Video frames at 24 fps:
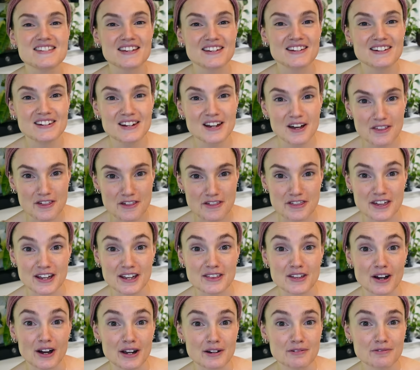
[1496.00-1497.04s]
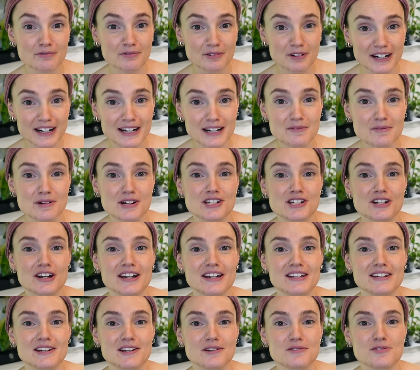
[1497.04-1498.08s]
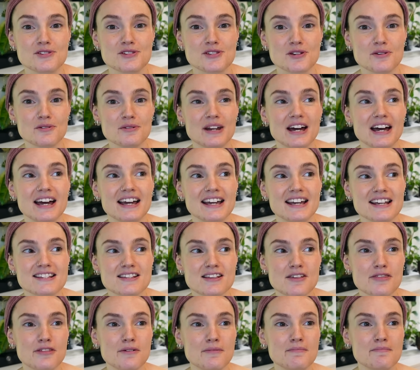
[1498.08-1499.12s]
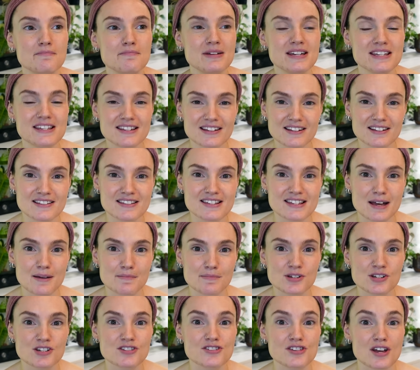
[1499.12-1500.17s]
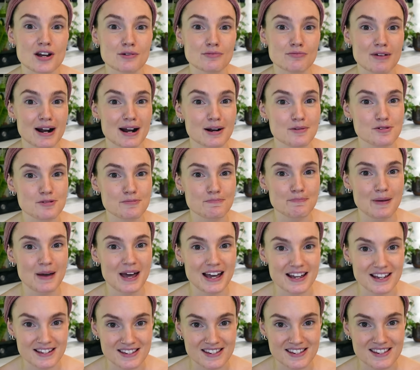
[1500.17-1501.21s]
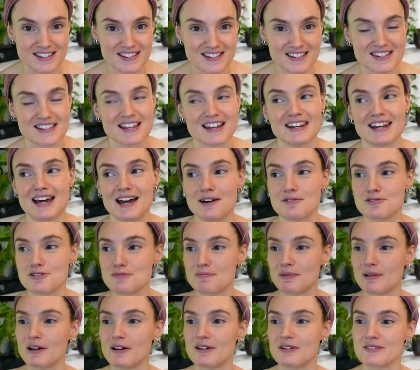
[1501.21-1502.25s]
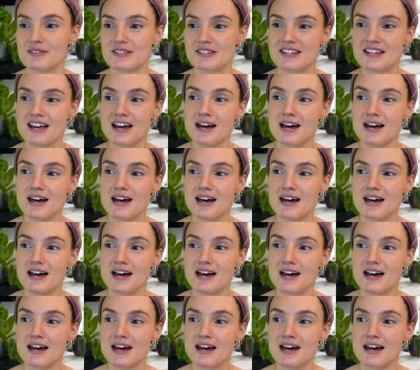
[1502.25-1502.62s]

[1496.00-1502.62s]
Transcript: another thing that I really wish I had known sooner is the misconceptions around pests and houseplants.